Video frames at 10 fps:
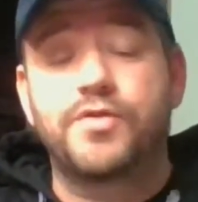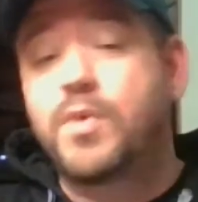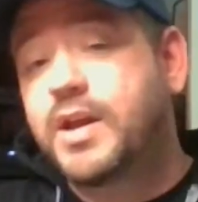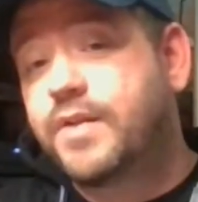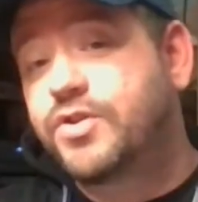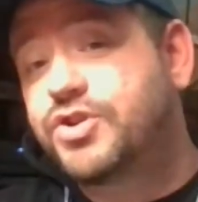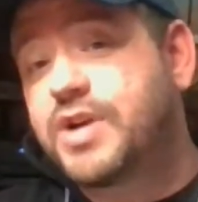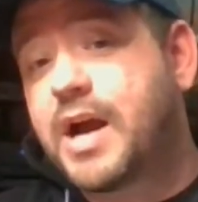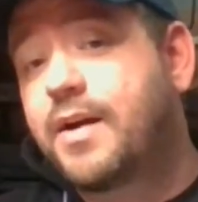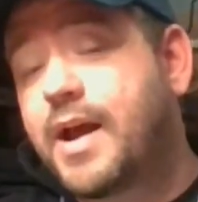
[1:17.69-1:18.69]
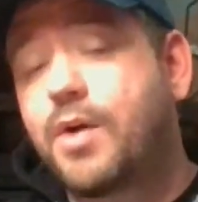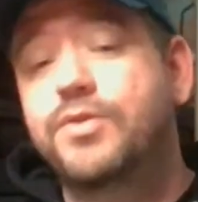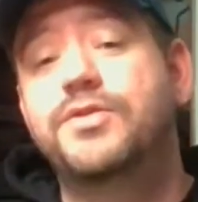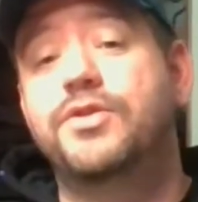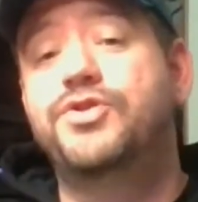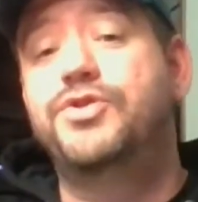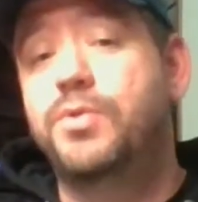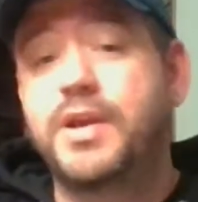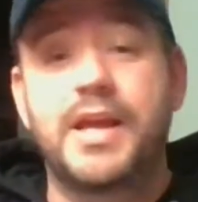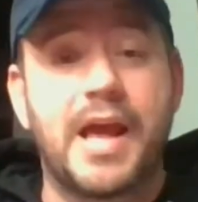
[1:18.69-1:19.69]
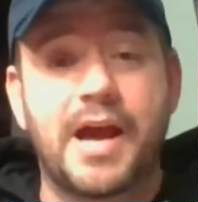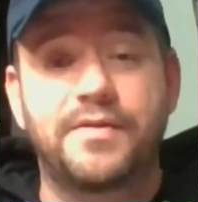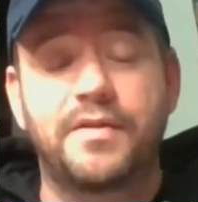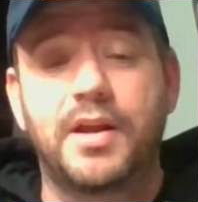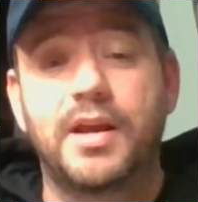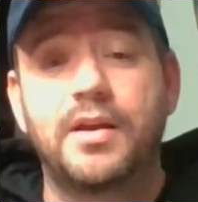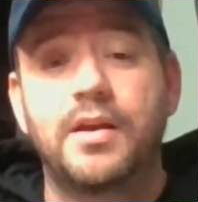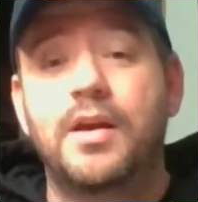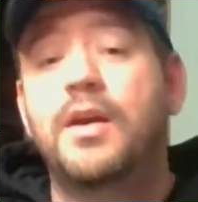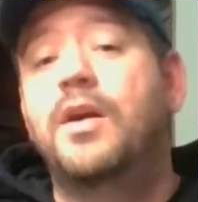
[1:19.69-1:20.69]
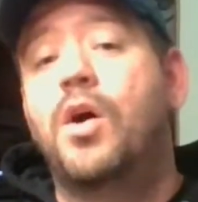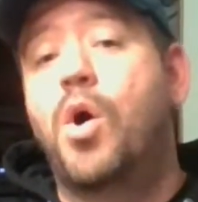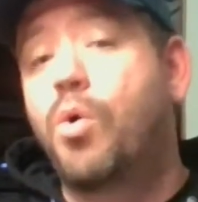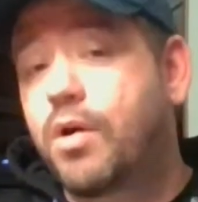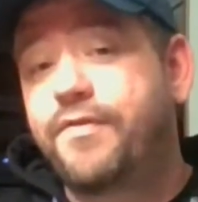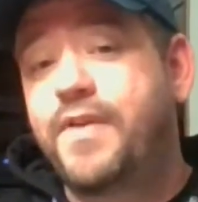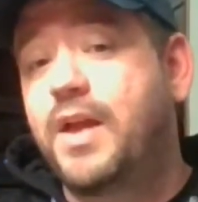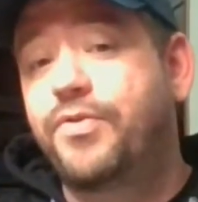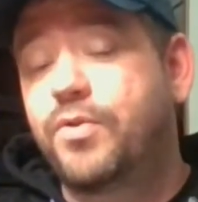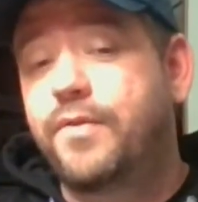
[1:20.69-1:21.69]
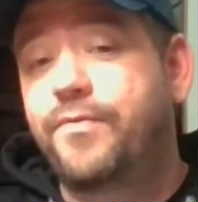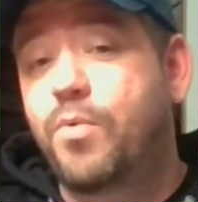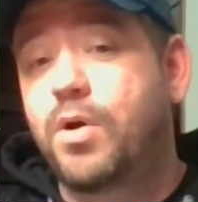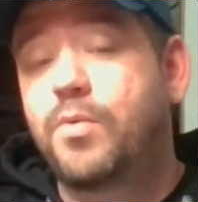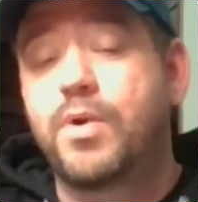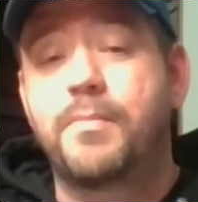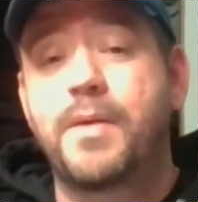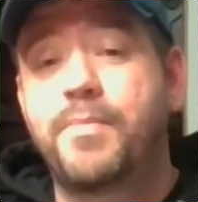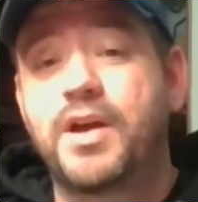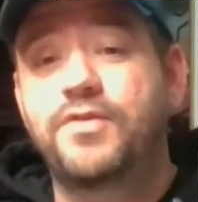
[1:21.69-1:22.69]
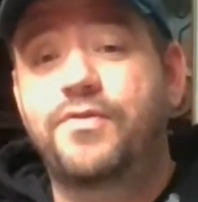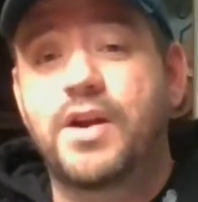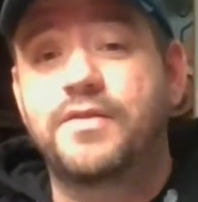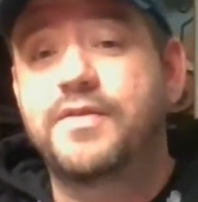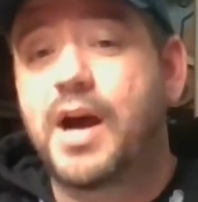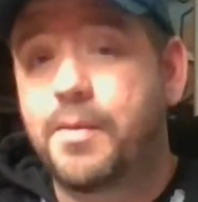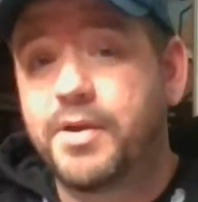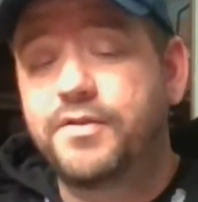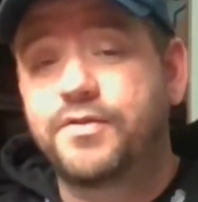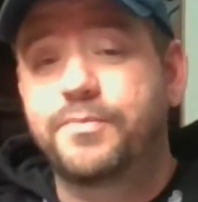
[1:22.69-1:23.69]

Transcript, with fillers: Just want to give a shout out to Julie Cassidy, Horror Fan 34, one of my best friends, Thomas.